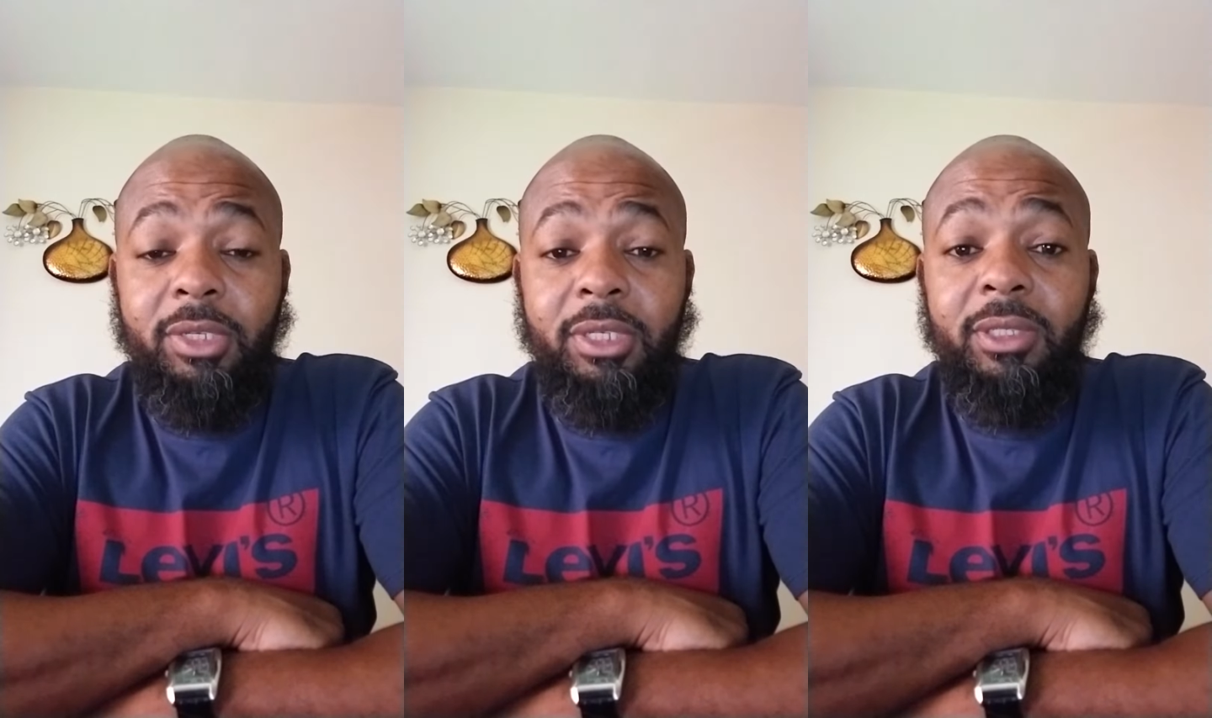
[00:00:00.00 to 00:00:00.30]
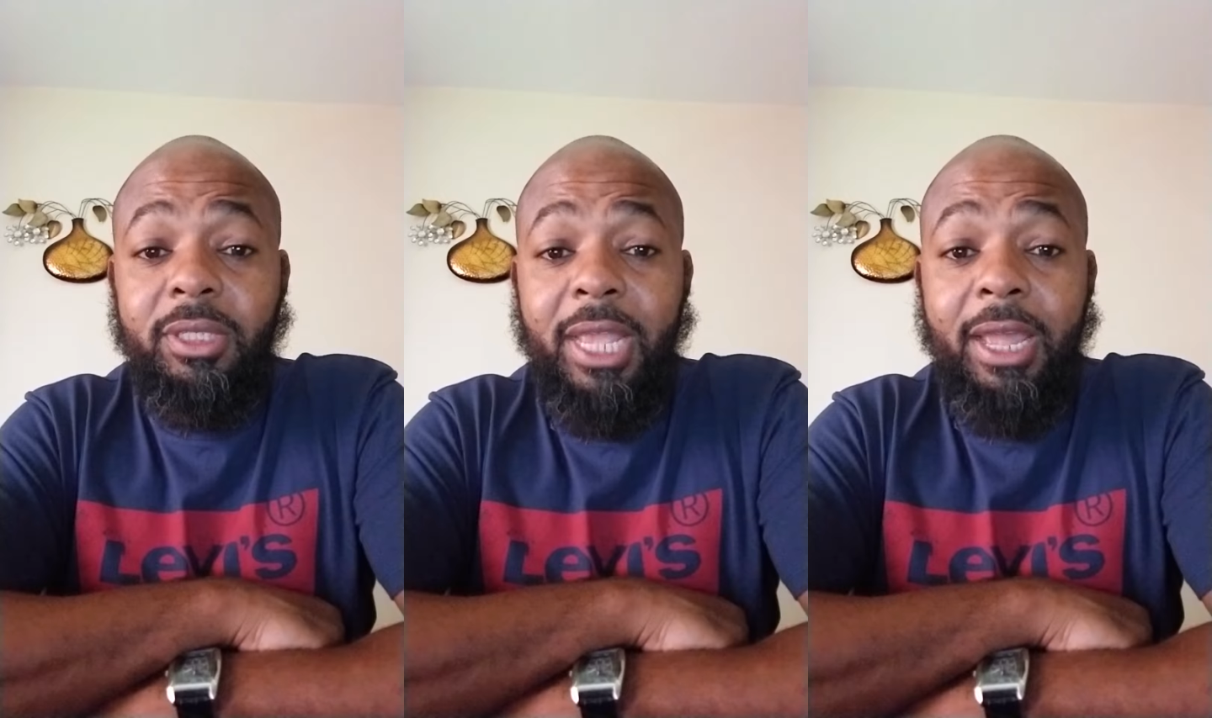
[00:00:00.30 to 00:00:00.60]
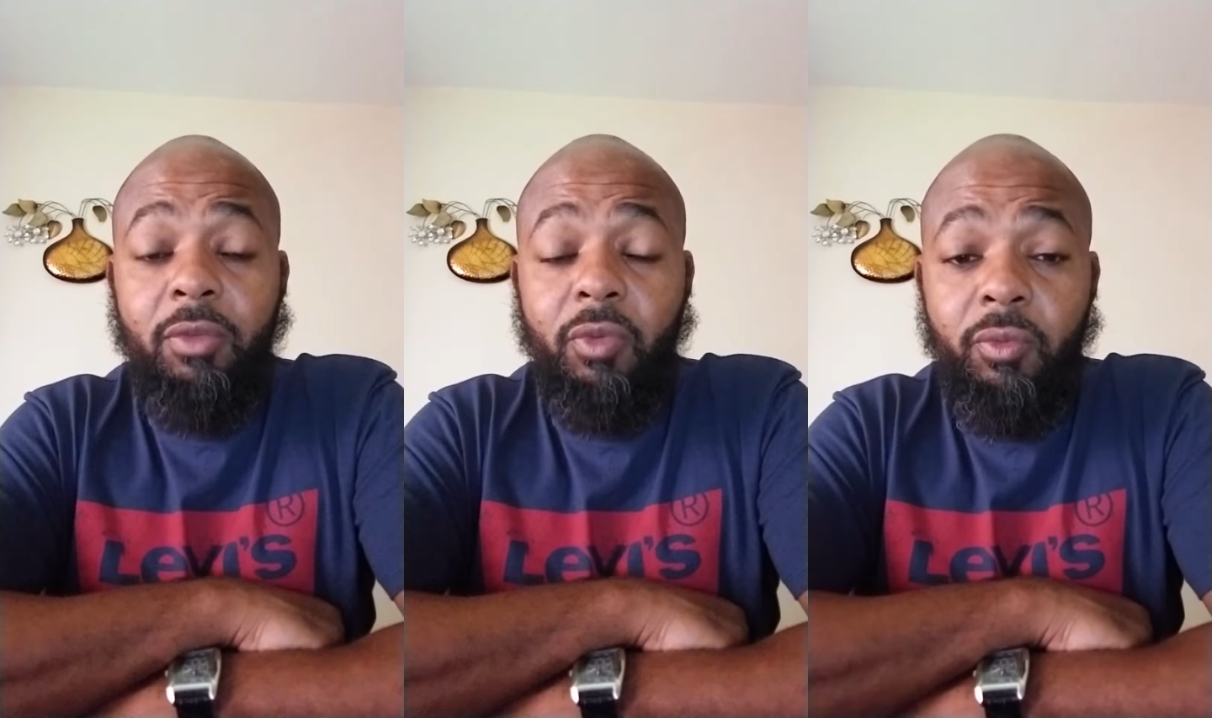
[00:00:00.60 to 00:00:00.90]
and stay
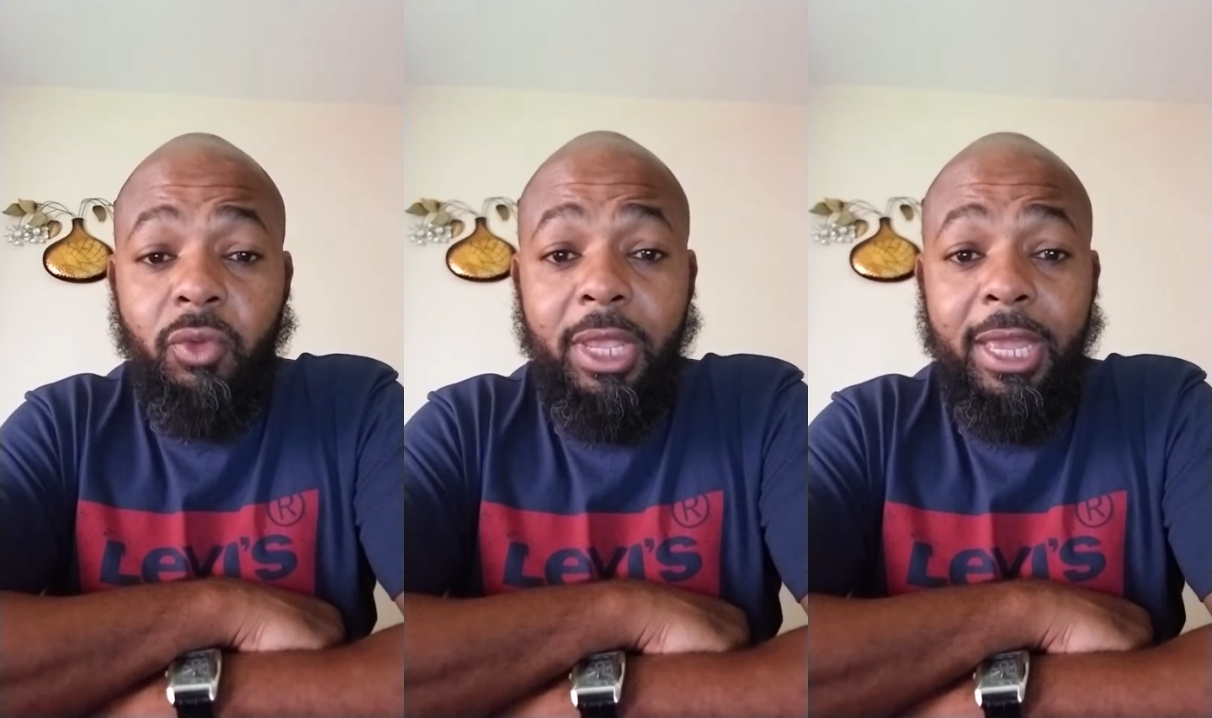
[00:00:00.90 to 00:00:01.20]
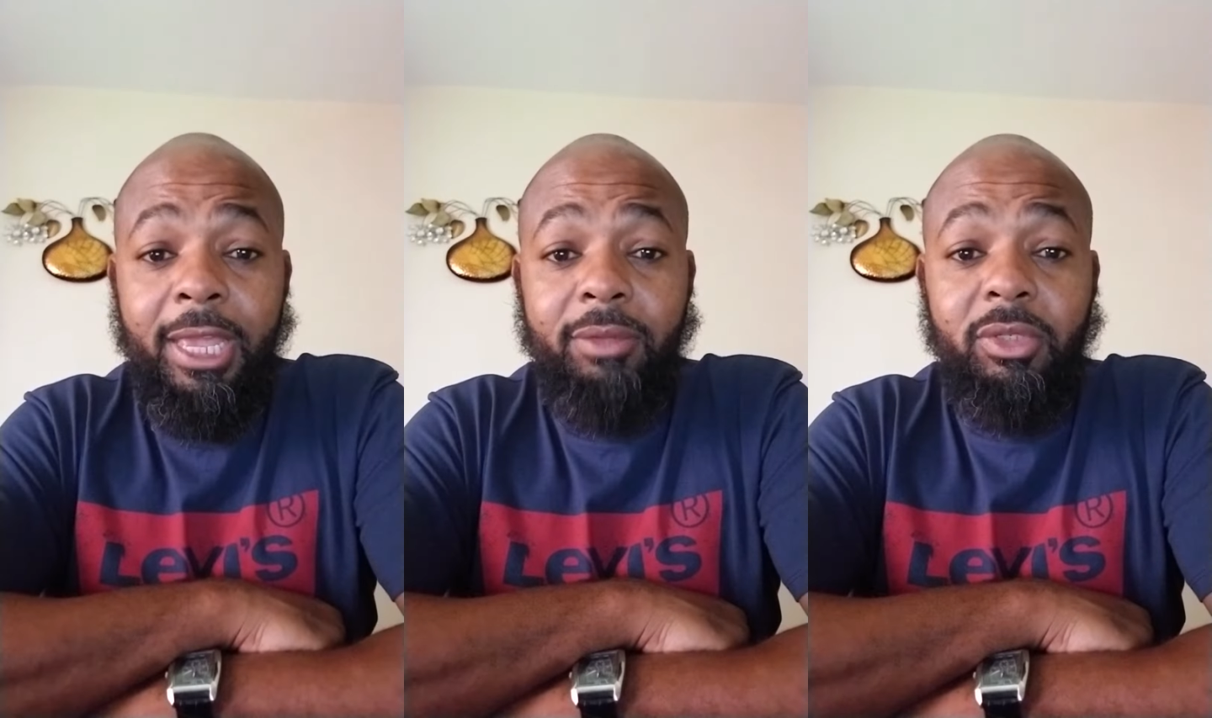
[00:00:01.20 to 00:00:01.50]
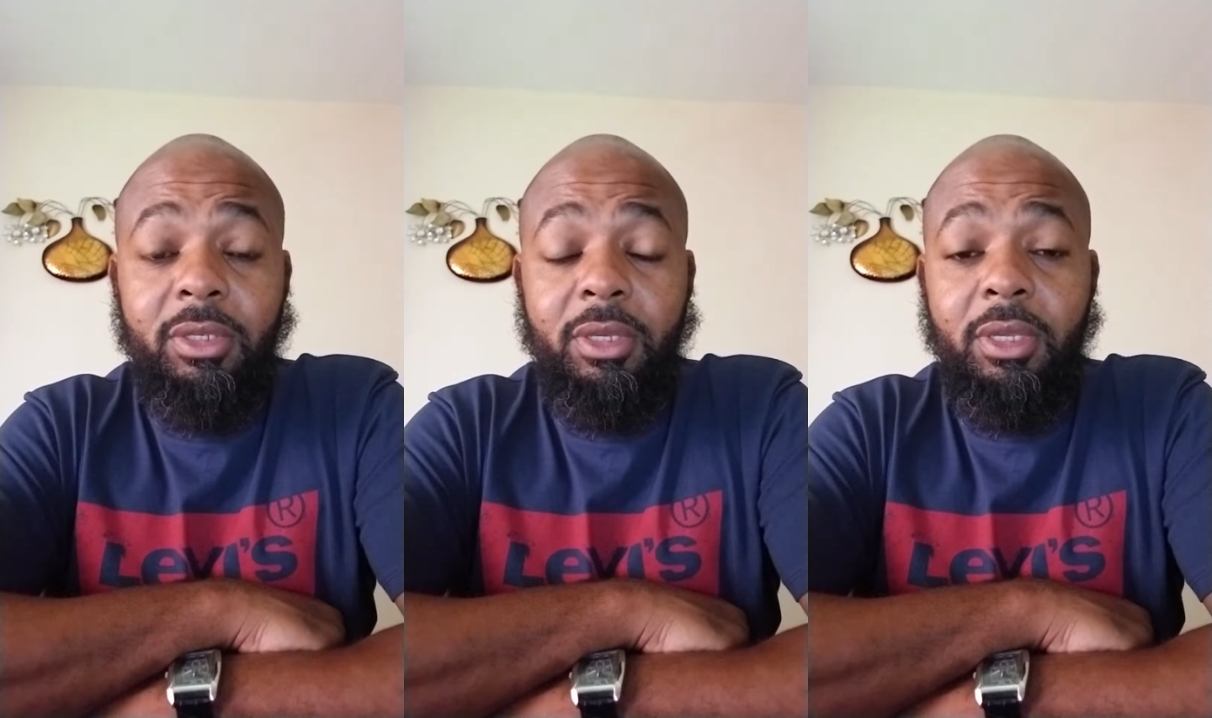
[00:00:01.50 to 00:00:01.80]
out them rehabs,
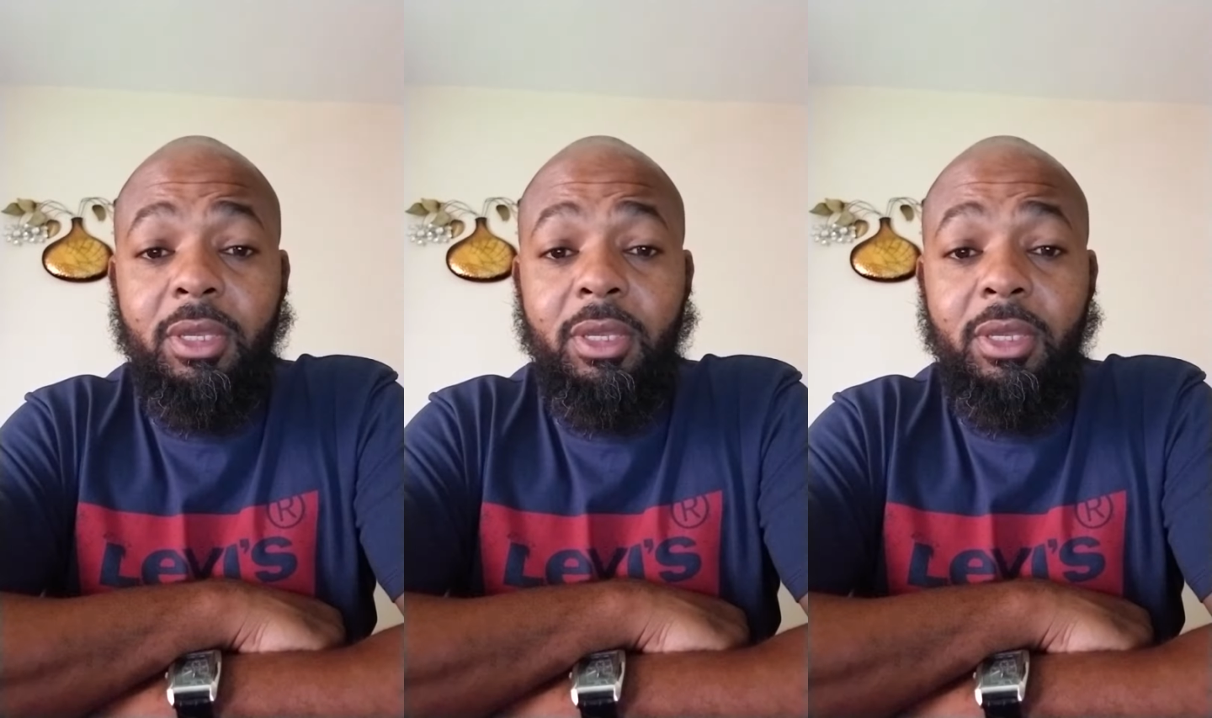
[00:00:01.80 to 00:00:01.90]
to